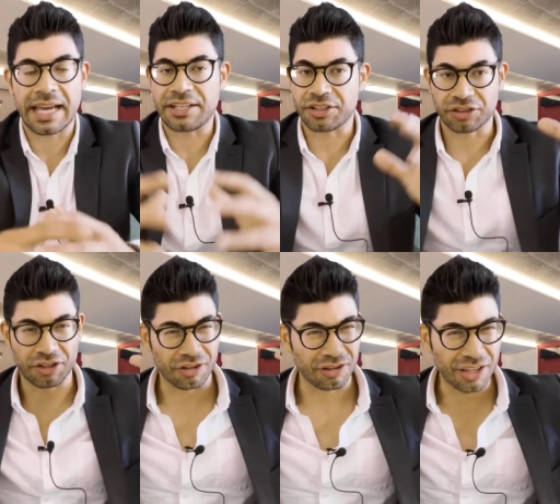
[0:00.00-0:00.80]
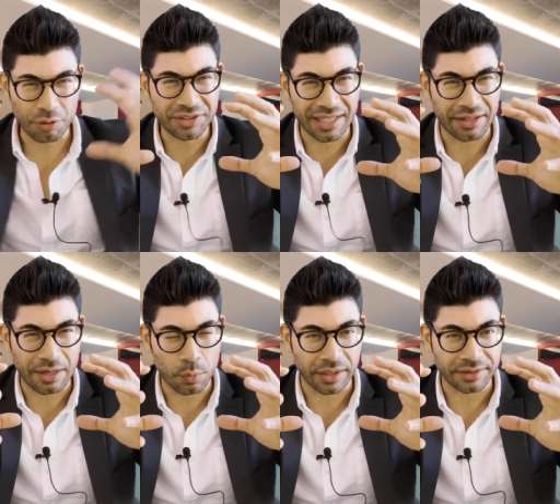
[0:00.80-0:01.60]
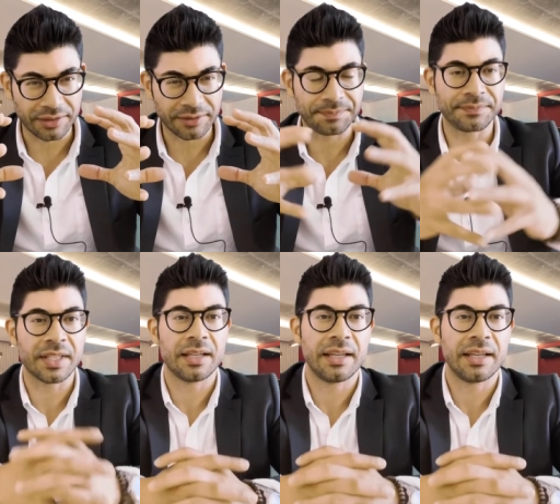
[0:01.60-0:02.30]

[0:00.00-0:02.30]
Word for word: and just close it out at once.